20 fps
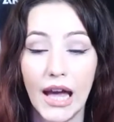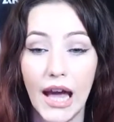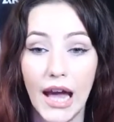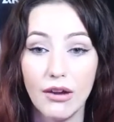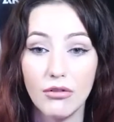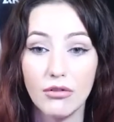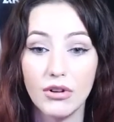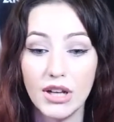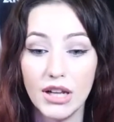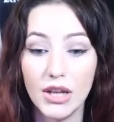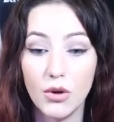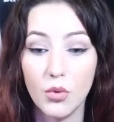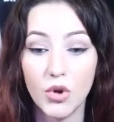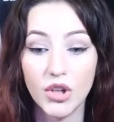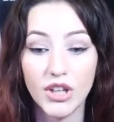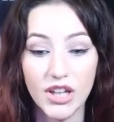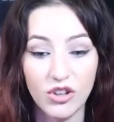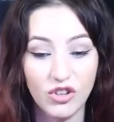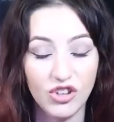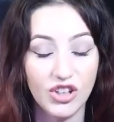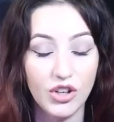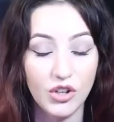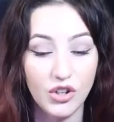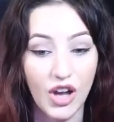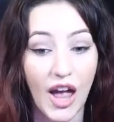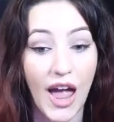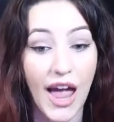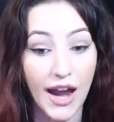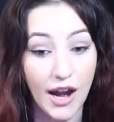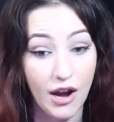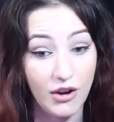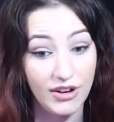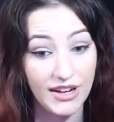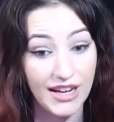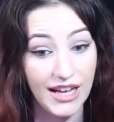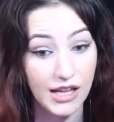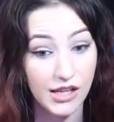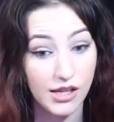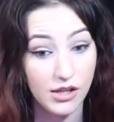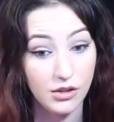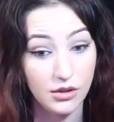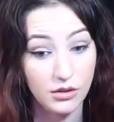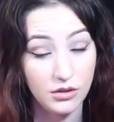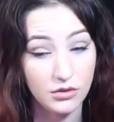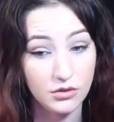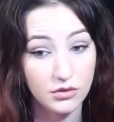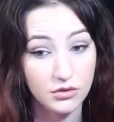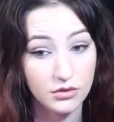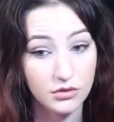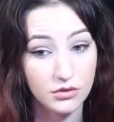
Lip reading: I really want Ichigo to hurry a little.